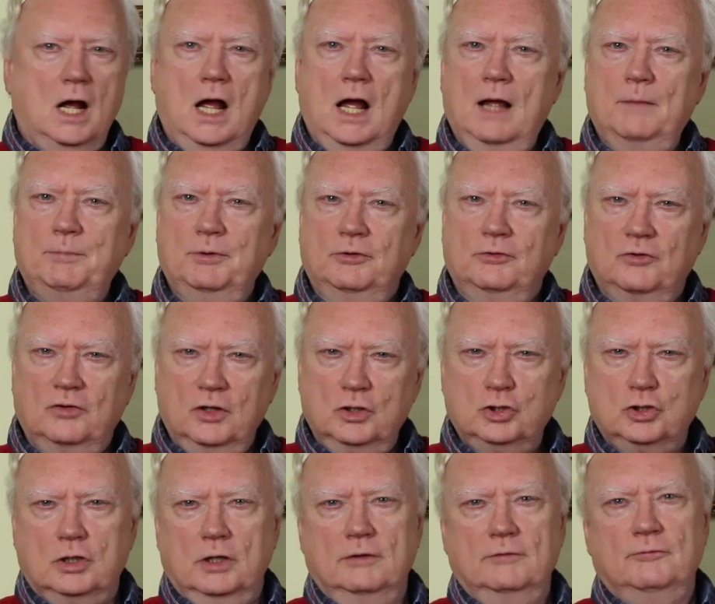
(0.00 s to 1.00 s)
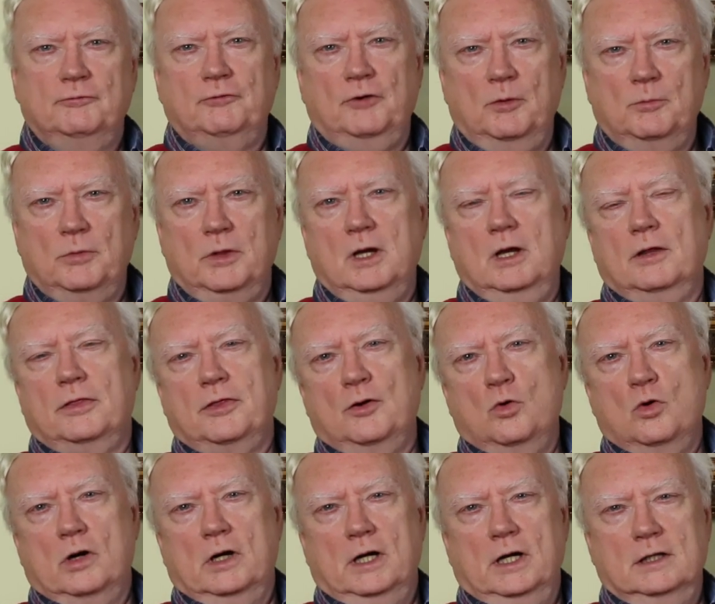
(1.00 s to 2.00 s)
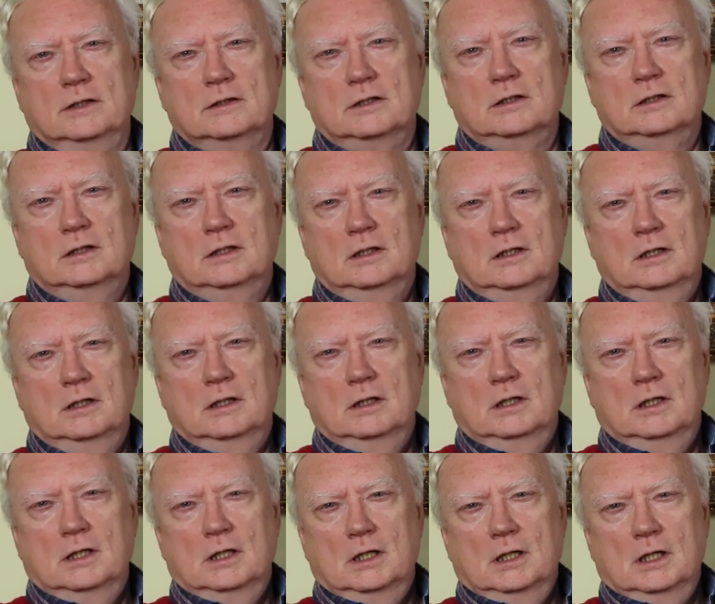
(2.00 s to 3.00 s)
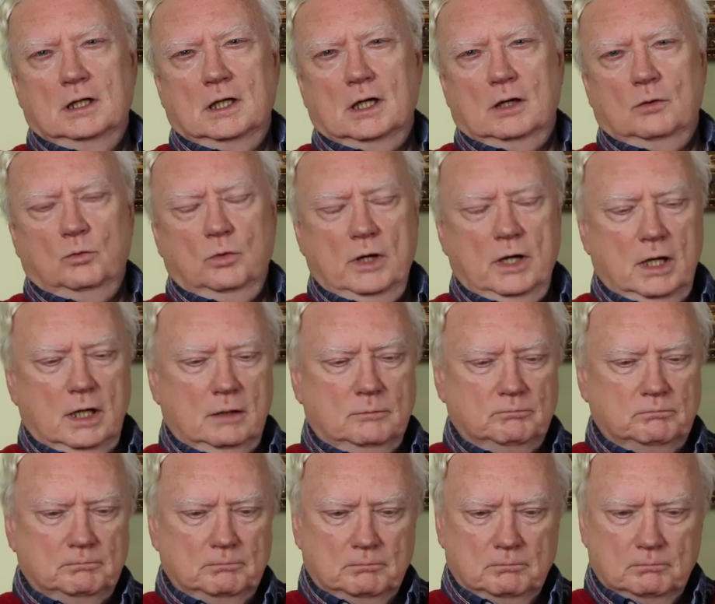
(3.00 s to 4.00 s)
opposition from the authorities. We